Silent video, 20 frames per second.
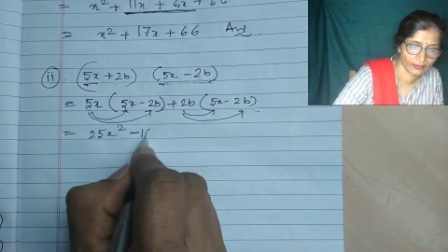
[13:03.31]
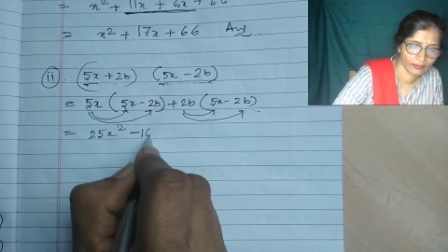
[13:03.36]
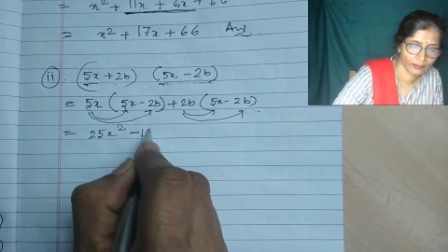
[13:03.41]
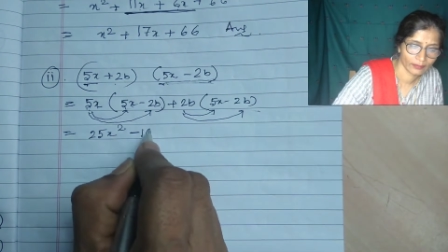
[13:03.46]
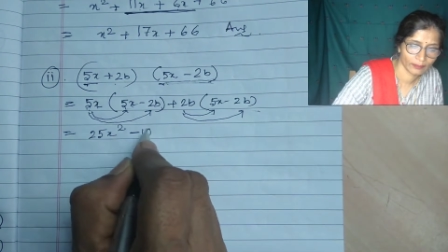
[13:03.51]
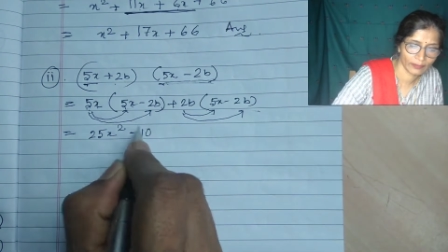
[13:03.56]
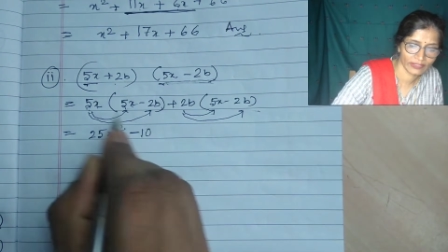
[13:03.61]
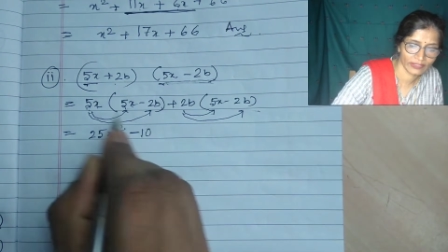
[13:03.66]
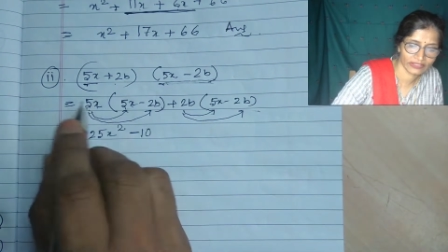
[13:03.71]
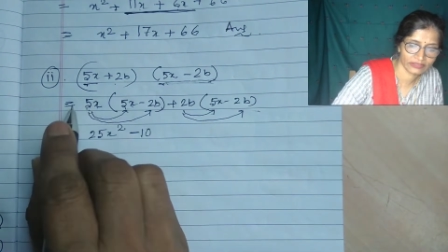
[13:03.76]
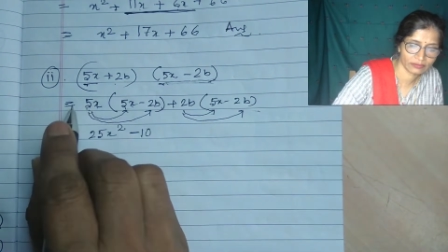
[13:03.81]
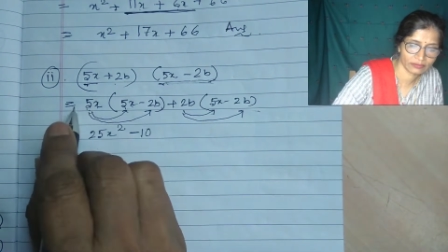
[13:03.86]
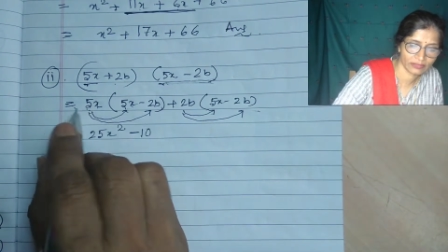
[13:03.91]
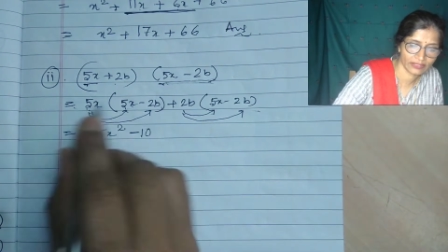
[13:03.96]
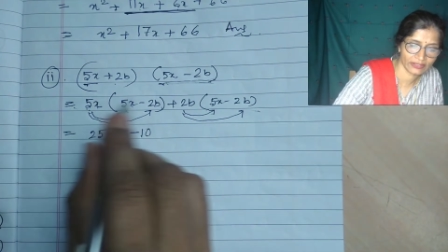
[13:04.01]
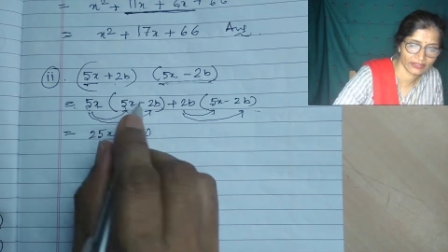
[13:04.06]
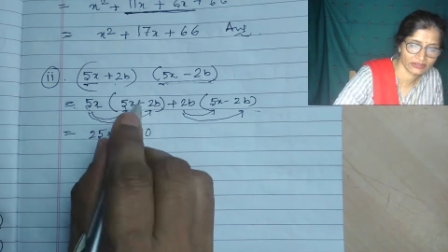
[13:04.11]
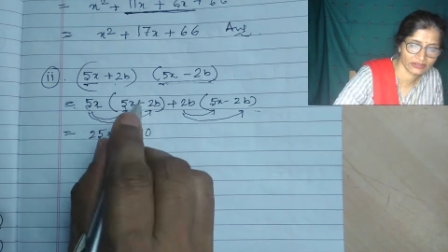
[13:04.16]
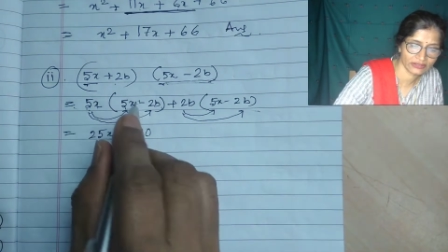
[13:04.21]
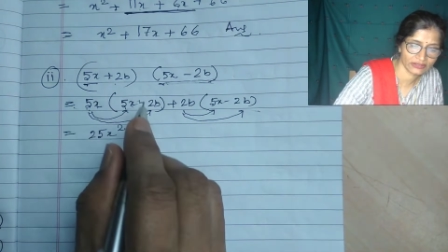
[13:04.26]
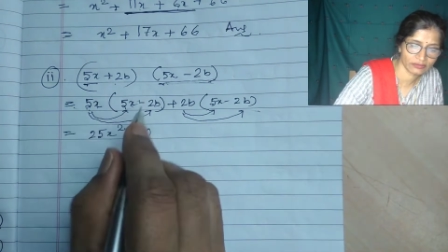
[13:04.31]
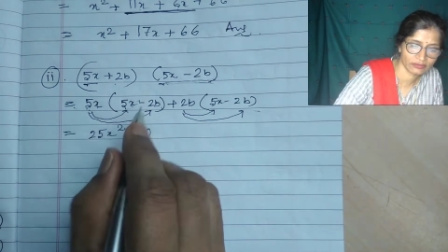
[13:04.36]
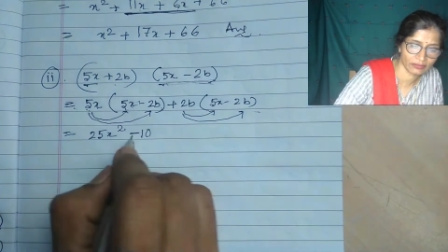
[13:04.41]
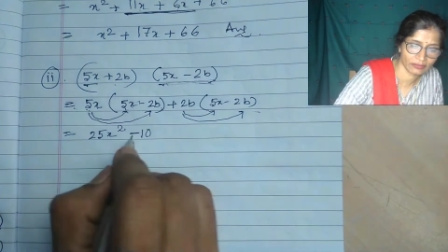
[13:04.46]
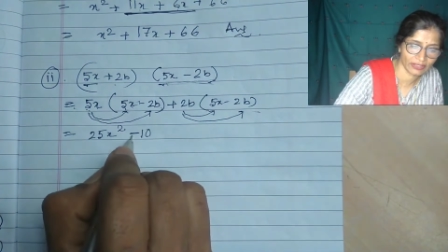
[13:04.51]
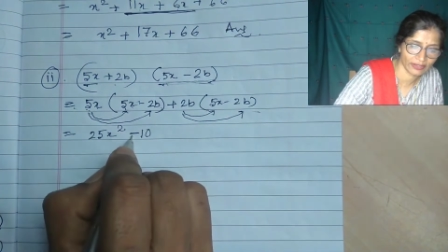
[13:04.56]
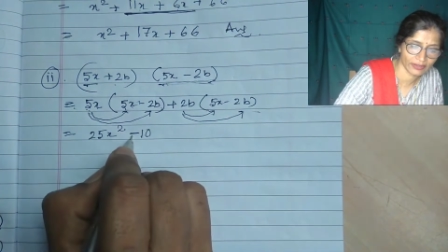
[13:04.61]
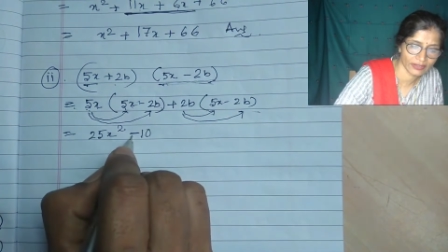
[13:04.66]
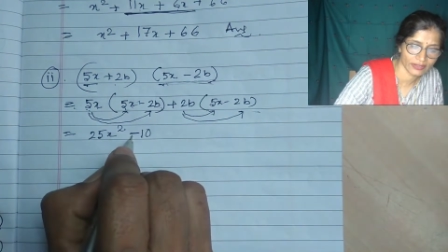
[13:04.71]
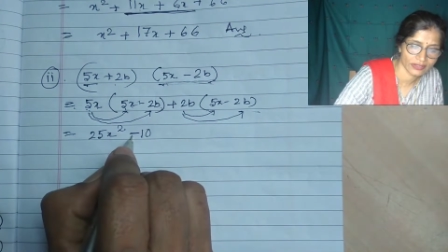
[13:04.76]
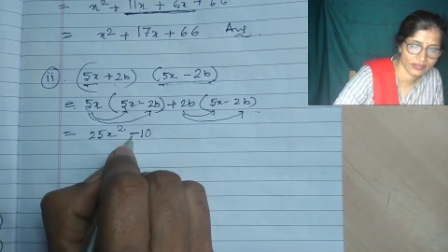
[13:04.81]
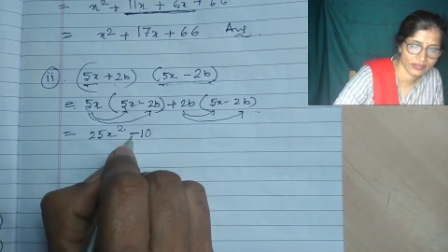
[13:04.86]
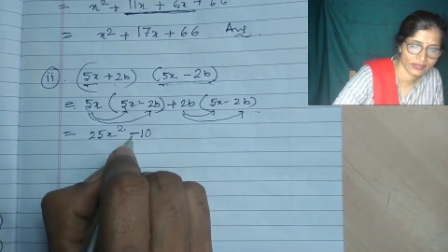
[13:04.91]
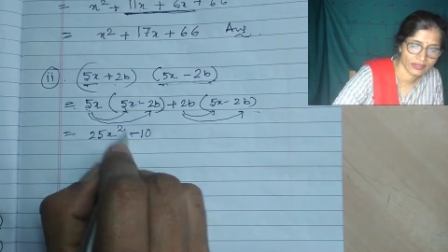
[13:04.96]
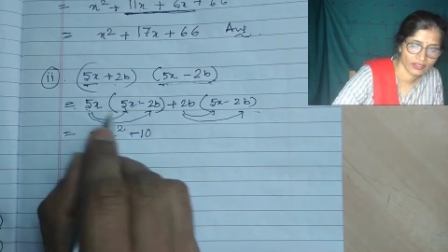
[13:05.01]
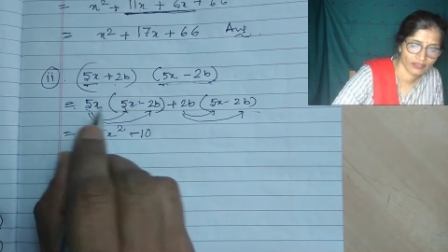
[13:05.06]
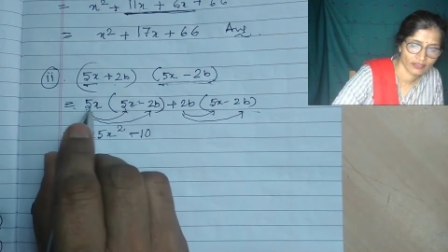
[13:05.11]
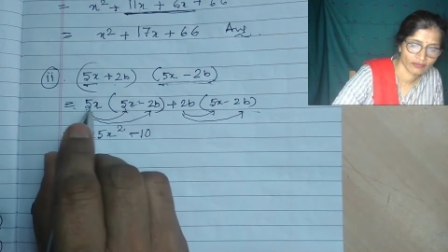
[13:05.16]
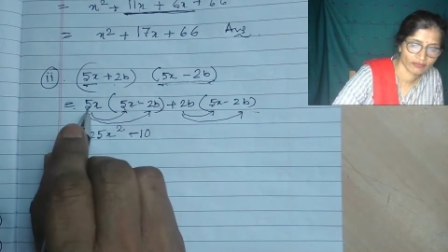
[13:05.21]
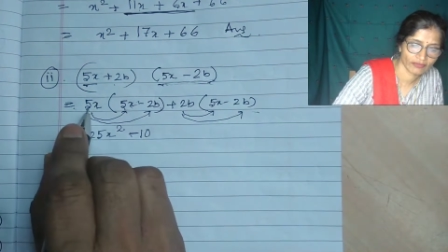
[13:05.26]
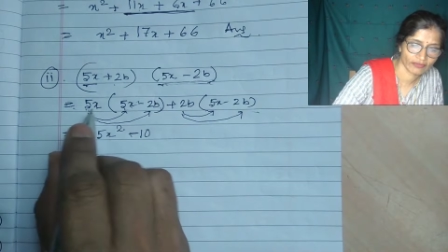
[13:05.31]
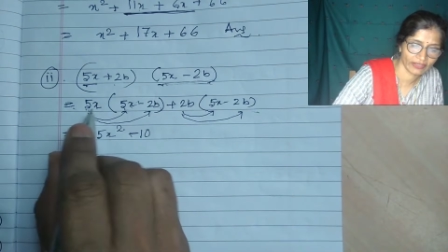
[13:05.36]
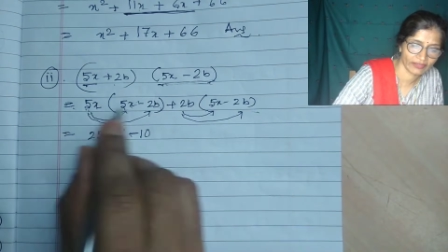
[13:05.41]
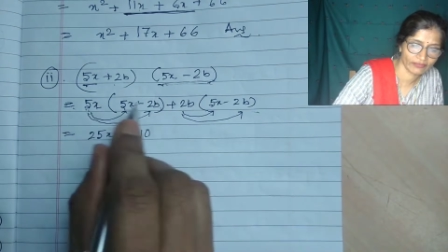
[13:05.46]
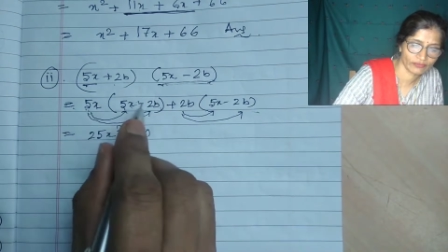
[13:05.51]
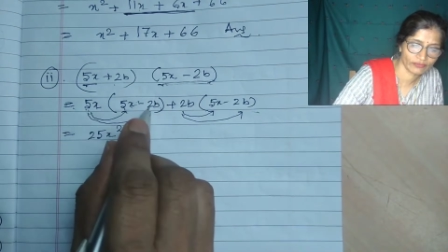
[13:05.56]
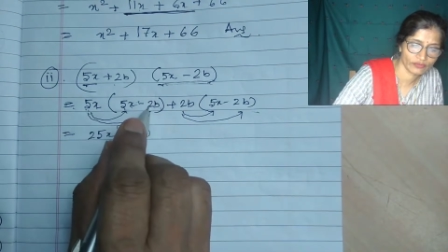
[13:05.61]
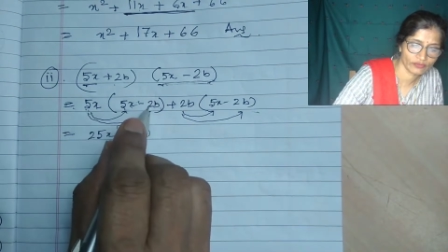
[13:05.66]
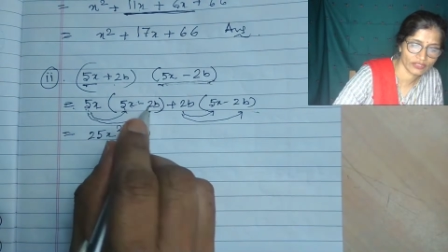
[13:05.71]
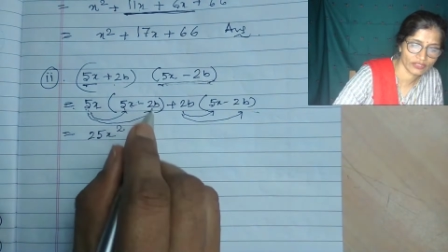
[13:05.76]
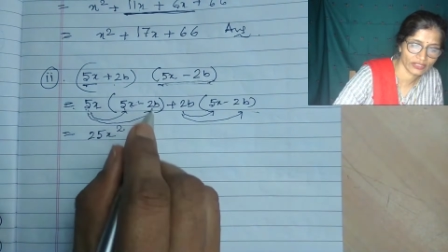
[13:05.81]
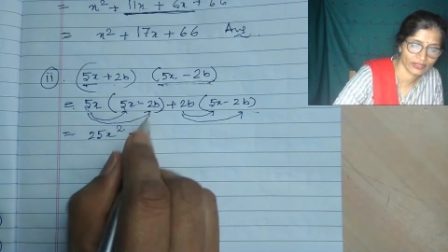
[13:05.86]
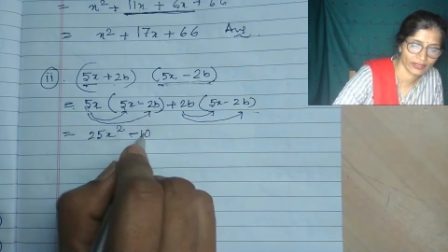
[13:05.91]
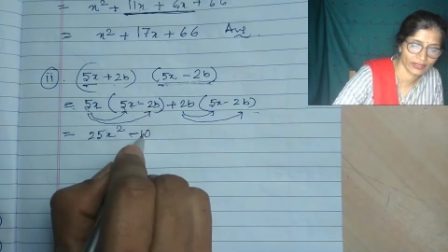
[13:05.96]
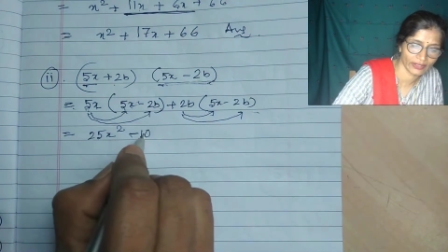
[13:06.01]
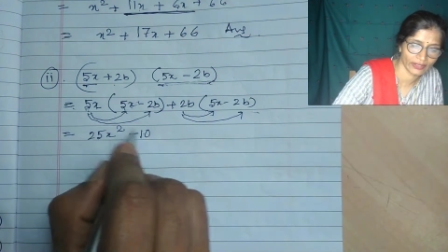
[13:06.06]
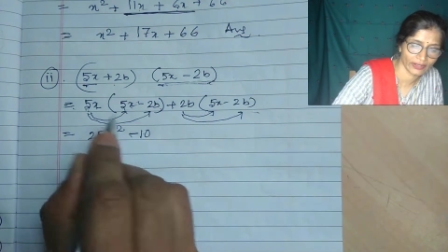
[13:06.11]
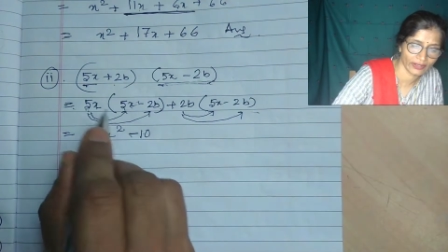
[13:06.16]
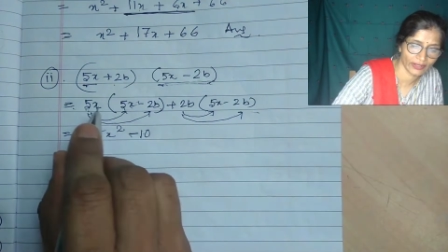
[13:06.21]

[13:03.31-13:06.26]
Plus minus is minus. 5 2s are 10.